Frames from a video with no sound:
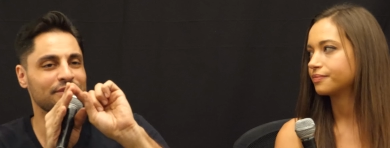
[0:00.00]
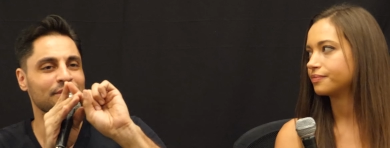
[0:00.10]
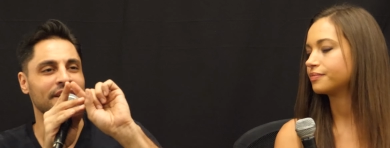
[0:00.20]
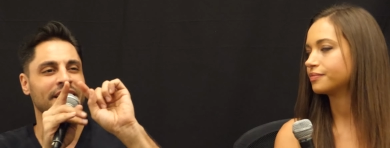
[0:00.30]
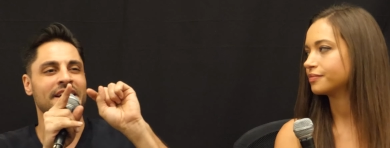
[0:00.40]
Speaker 1: so,
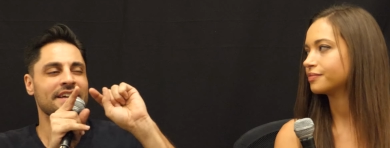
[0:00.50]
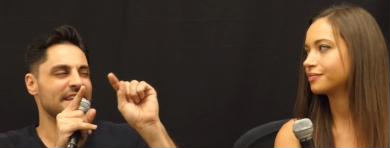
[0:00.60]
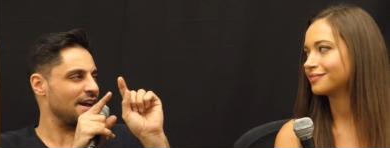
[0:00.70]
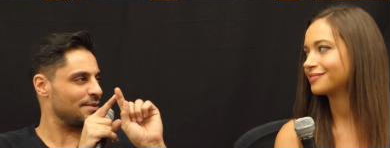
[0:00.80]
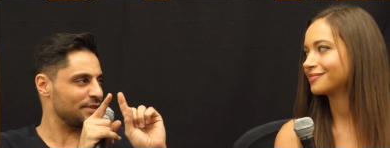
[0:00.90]
it's like
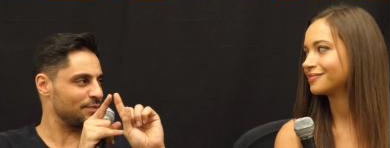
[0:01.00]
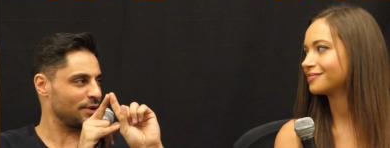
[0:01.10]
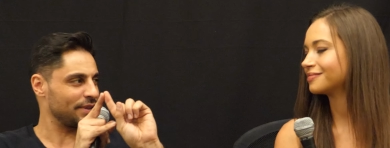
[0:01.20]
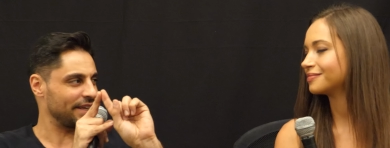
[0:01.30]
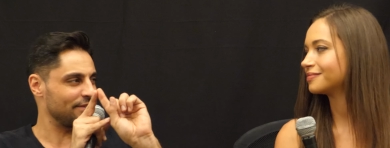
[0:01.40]
now I'm to the
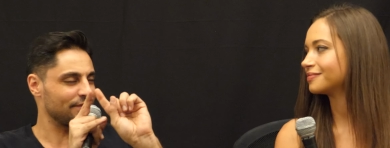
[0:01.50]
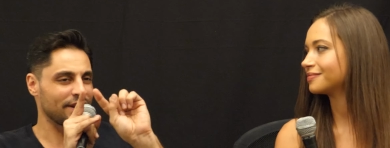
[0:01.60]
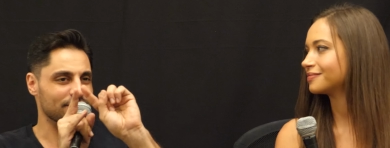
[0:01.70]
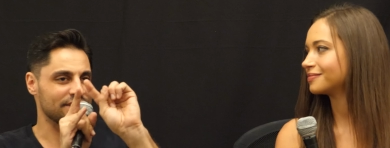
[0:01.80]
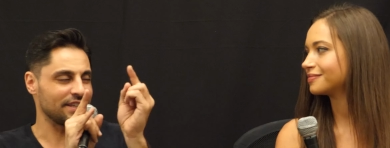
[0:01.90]
point where like even if I
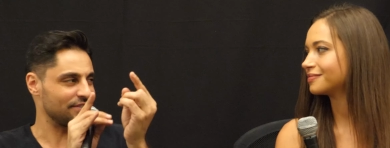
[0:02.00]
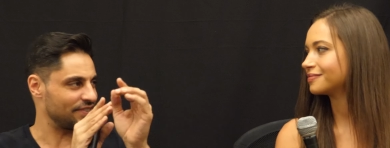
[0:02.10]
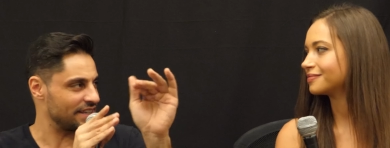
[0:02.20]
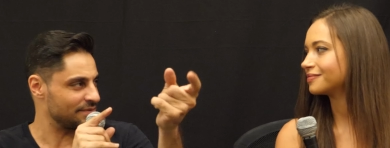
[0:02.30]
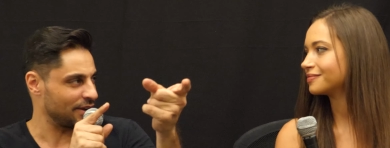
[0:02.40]
don't see his
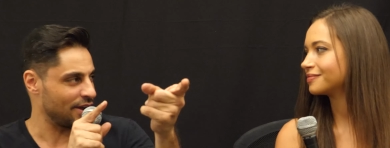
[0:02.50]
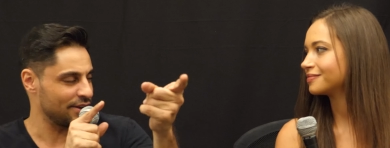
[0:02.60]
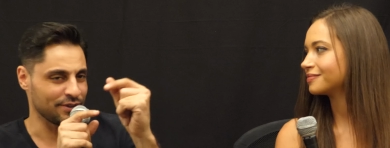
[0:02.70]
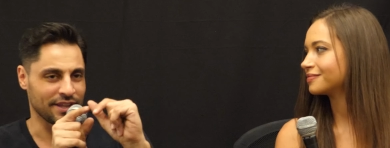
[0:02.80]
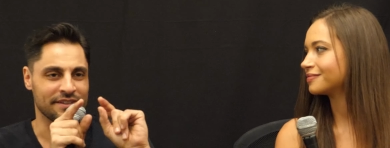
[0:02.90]
face, I'm like, oh,
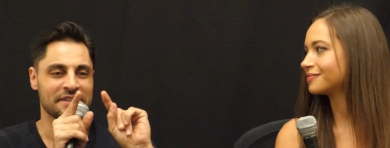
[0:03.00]
I know who that is.